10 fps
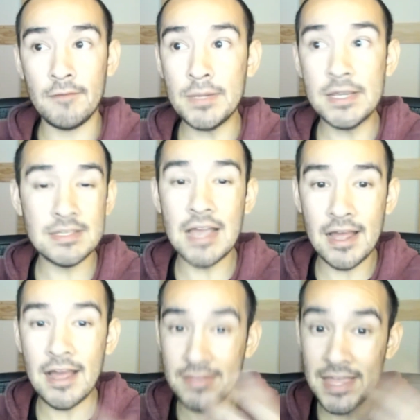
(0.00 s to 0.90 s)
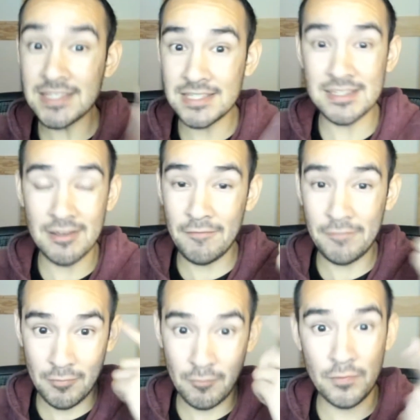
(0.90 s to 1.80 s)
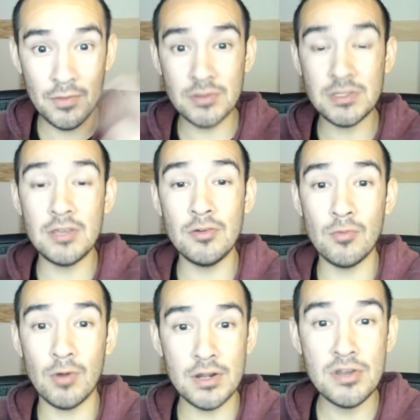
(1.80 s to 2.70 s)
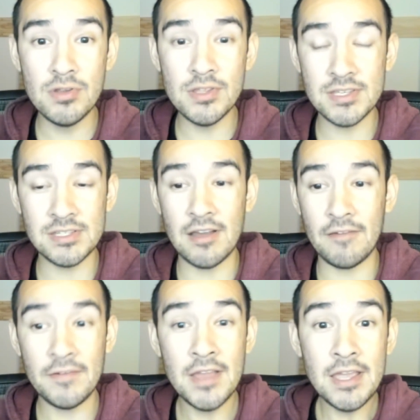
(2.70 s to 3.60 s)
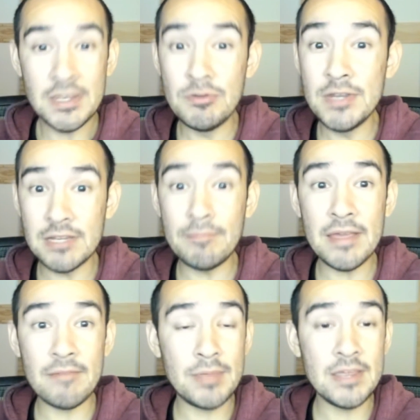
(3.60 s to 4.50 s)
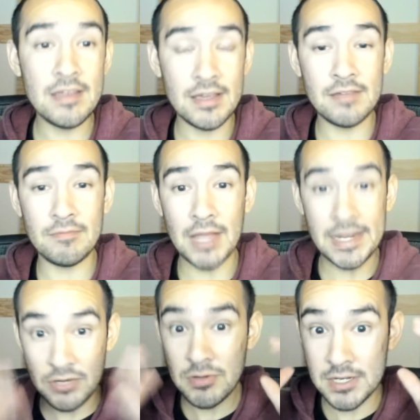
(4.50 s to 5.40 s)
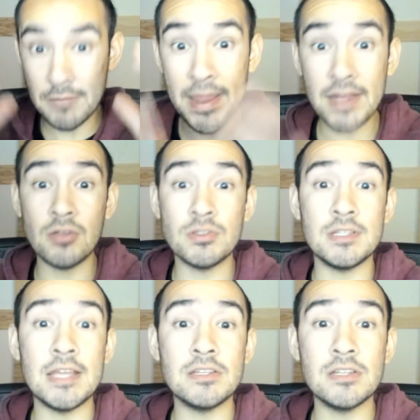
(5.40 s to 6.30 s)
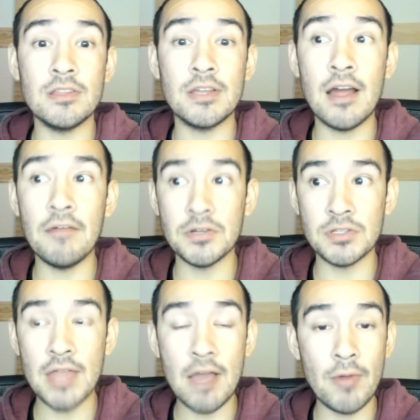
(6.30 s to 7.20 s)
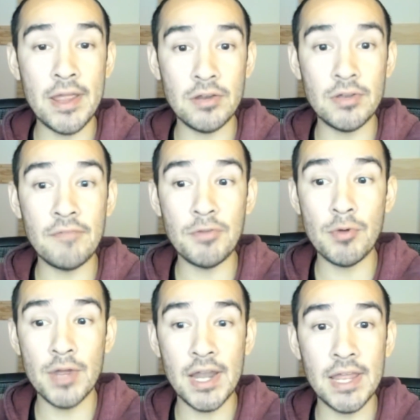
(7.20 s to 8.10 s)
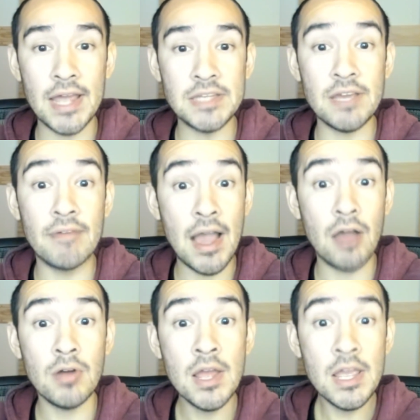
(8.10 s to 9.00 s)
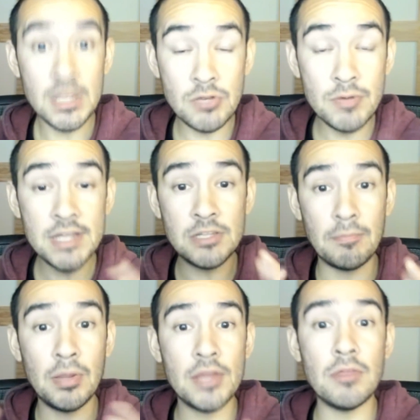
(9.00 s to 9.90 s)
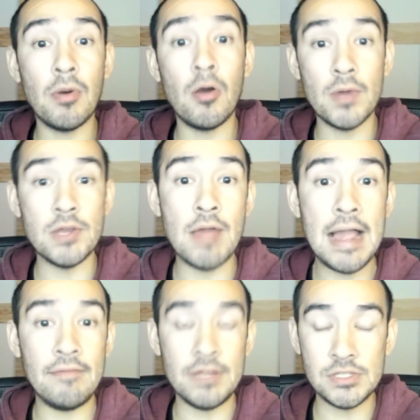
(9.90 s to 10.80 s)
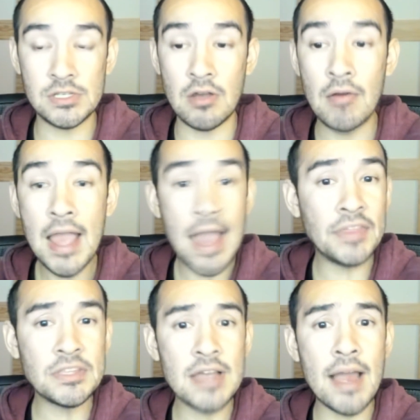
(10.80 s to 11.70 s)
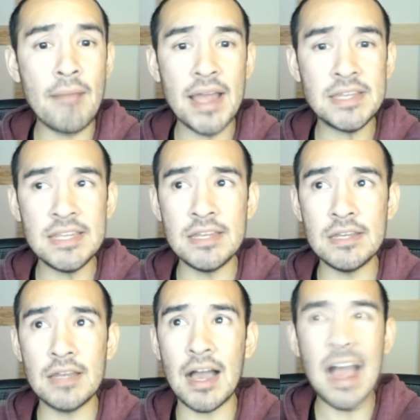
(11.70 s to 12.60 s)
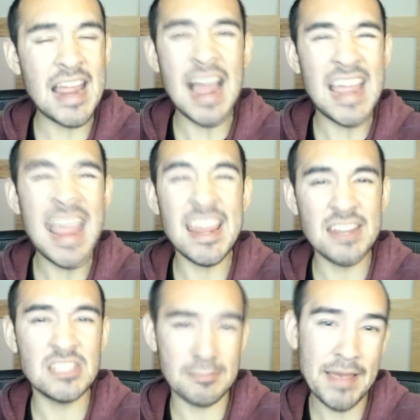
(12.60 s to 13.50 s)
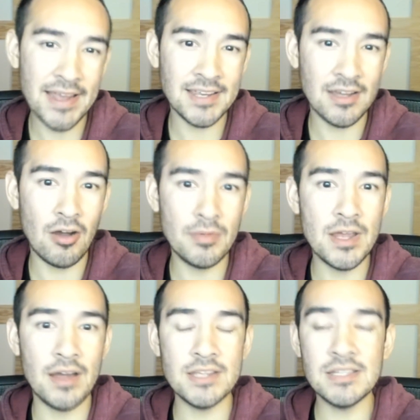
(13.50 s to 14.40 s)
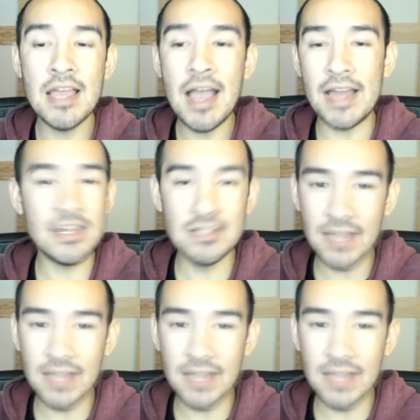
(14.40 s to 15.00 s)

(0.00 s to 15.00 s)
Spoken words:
because that's for those of you who are new to this stuff, you need to you need to pay close attention to the cover. So that way it'll give you an idea of how you need to play the ball when you have it. So at the time I hated spec. I'll be honest. I didn't